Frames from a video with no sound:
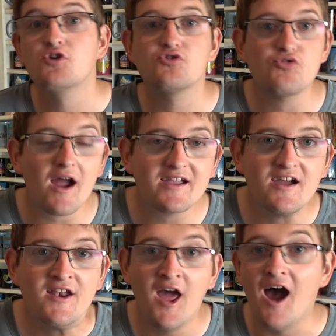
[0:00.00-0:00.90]

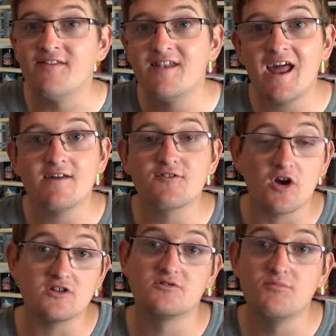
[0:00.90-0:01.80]
Kraken, and then now they've
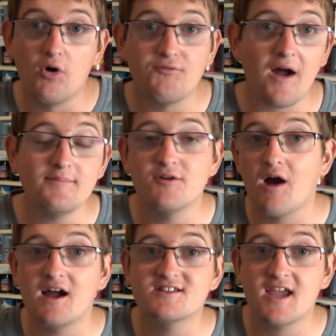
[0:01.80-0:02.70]
got some more family
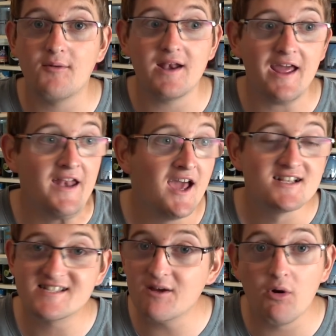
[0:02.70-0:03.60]
rides going in.
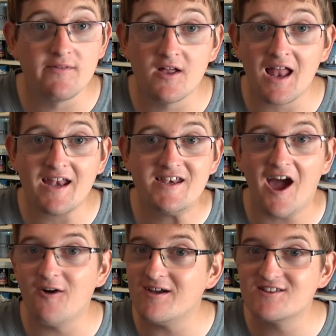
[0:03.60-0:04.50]
SeaWorld
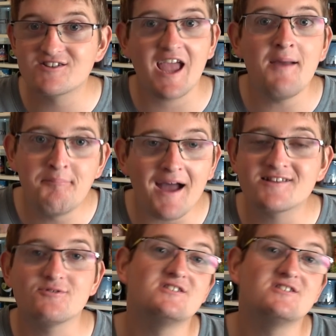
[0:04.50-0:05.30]
Orlando is just getting better